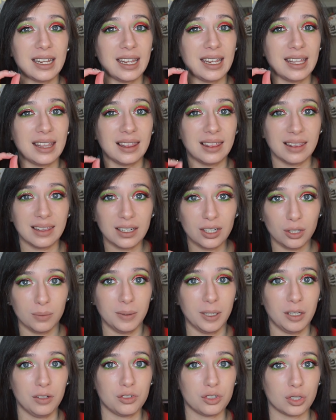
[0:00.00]
a little
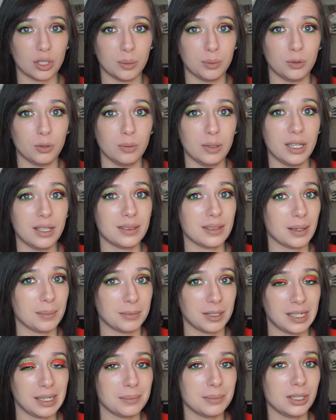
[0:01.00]
bit of trouble with, I'm
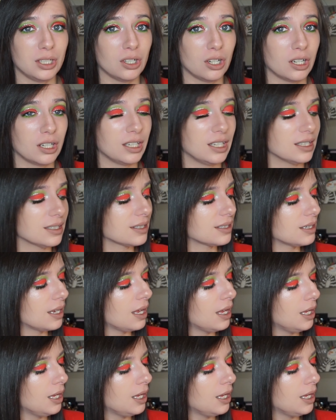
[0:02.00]
gonna be honest,